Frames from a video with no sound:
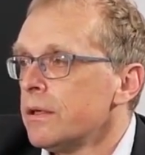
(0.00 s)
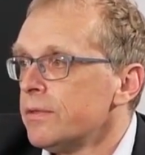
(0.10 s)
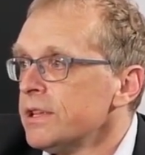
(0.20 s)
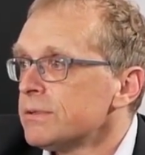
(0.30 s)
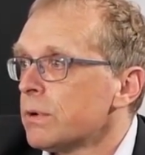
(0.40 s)

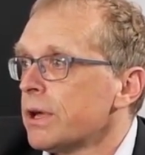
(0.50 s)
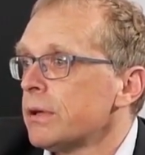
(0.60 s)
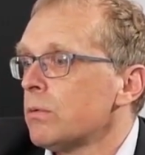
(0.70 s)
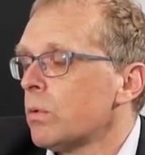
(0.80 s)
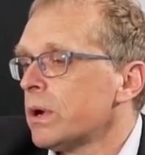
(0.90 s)
This way
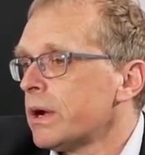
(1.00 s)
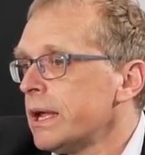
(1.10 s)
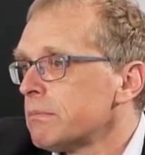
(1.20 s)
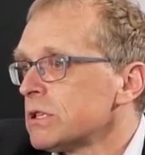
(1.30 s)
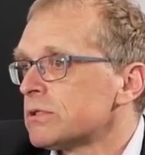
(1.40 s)
we are
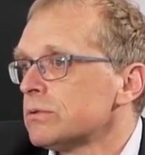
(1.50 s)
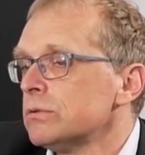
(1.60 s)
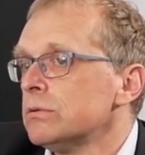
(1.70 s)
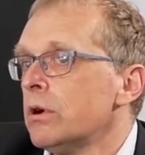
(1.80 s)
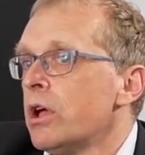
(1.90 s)
able
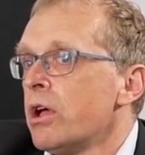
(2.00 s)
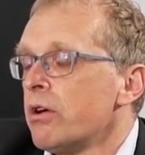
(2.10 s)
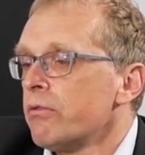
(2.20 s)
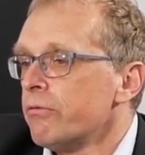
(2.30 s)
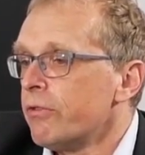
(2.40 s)
to
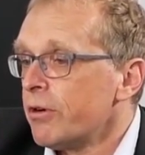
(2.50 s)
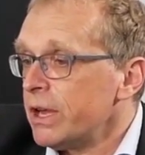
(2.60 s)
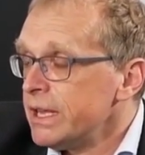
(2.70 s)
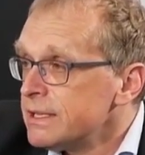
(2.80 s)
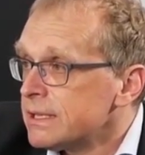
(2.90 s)
very
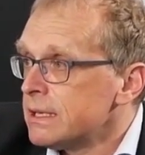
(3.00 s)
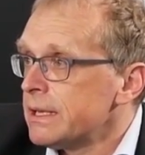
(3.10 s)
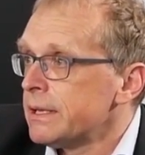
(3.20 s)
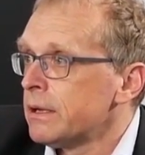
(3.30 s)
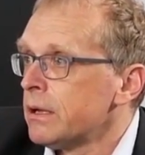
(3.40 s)

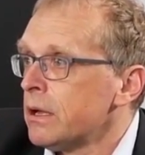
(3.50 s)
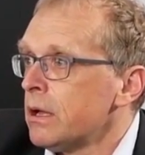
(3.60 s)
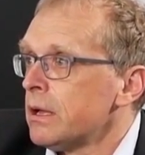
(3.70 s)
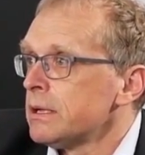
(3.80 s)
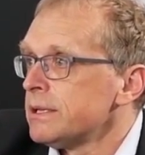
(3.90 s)
easily
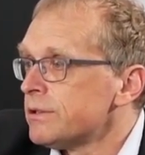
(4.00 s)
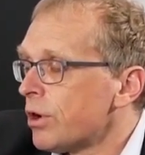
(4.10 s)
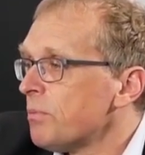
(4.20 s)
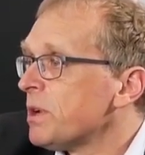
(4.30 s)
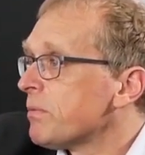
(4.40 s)

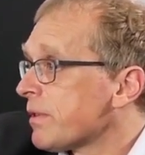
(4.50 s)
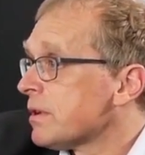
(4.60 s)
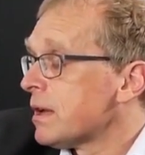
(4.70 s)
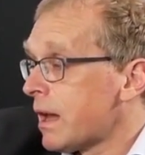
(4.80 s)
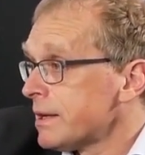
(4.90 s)
determine whether
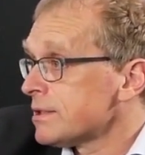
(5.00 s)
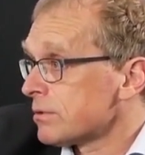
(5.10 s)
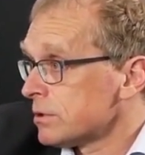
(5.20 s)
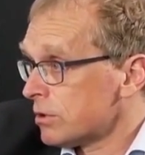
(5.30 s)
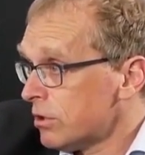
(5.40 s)
the light is
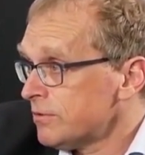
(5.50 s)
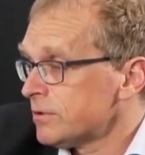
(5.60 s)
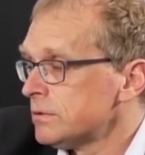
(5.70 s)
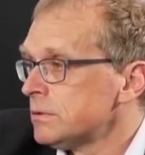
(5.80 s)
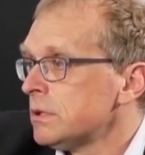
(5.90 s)
on and off.
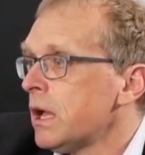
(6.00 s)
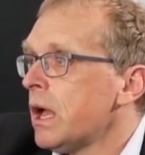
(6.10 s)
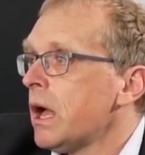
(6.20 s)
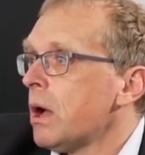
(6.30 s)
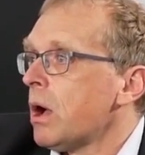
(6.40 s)

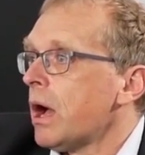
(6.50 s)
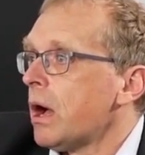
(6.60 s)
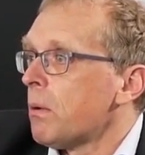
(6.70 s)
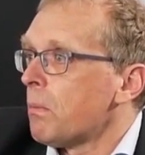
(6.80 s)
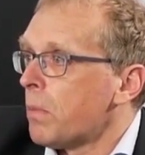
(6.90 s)

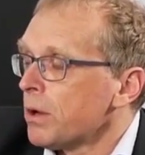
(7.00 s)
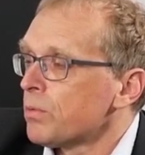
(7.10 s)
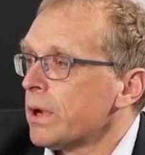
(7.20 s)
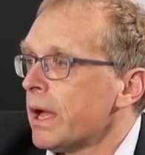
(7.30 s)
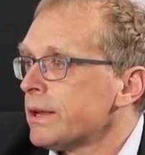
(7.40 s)
But
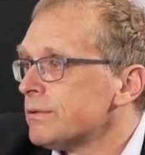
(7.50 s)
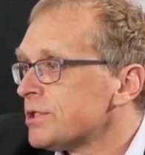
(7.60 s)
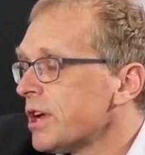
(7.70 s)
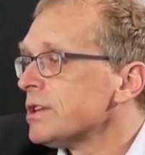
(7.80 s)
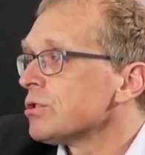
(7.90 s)
we had to
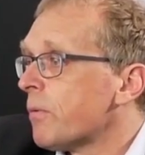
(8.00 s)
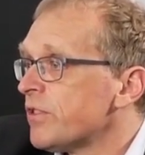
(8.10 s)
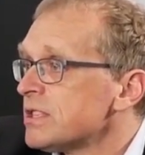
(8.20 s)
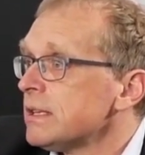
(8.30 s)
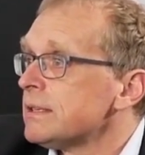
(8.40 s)
change,
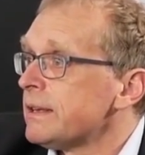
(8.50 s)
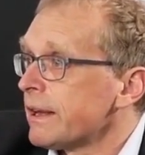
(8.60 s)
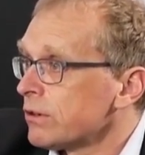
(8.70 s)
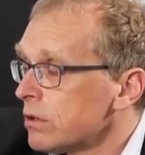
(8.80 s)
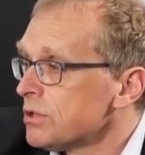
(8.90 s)
obviously, the
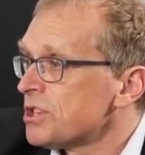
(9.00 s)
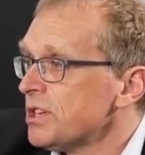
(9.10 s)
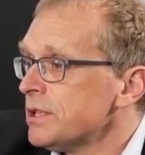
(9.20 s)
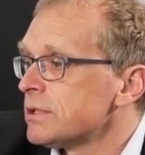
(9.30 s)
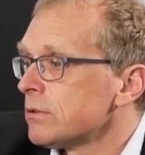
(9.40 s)
technology.
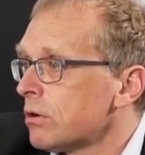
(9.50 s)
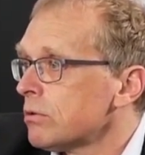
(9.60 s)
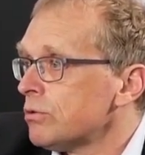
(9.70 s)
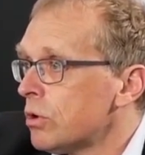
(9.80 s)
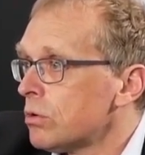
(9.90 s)
It's no
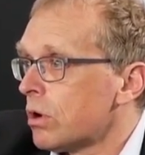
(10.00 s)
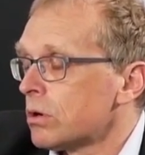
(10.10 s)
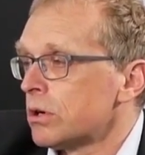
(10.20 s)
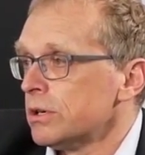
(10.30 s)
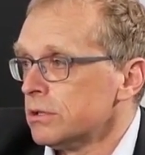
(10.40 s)

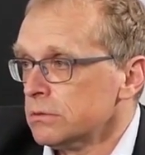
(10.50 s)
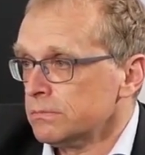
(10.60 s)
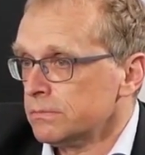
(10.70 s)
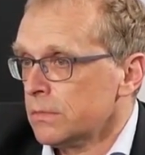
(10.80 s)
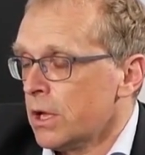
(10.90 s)
longer
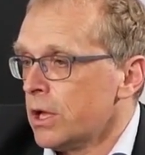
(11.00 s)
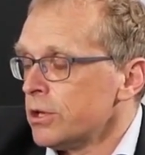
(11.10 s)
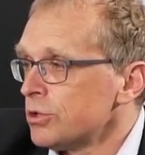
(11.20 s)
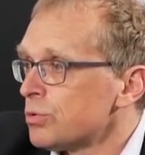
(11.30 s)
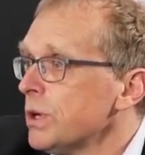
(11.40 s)

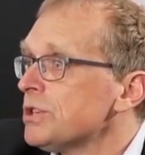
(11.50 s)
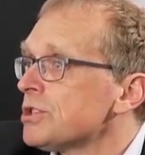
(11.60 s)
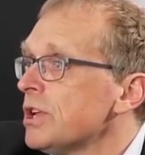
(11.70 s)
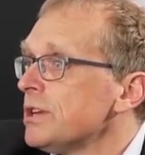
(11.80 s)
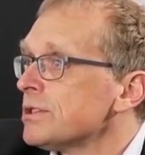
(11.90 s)
a switch
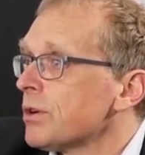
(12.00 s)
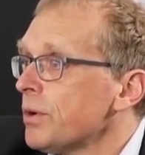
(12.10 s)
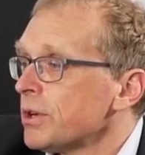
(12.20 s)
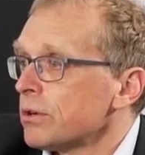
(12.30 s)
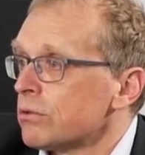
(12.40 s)
that is
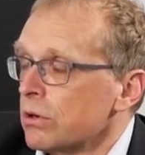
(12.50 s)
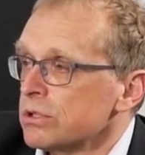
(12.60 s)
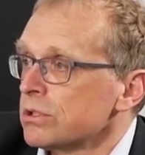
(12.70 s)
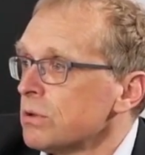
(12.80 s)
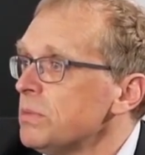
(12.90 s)
going across
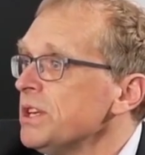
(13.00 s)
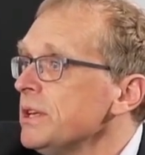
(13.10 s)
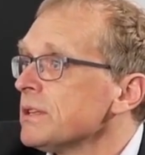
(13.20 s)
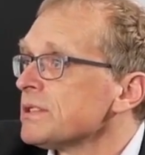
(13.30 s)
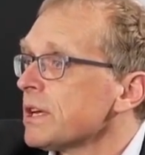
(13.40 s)
the complete
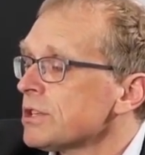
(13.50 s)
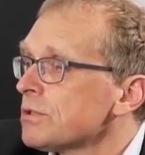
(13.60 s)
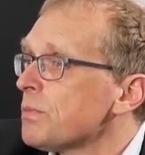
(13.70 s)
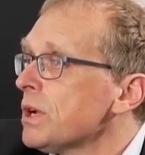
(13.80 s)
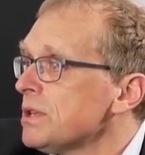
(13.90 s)
intersection,
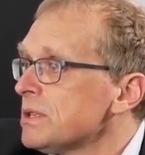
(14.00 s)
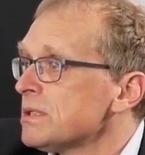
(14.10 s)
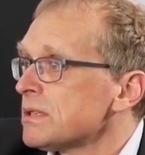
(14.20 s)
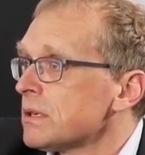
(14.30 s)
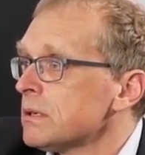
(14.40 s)
but it
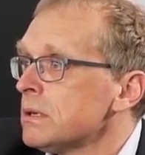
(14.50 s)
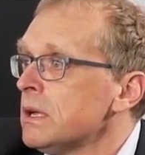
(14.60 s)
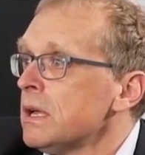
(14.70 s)
is a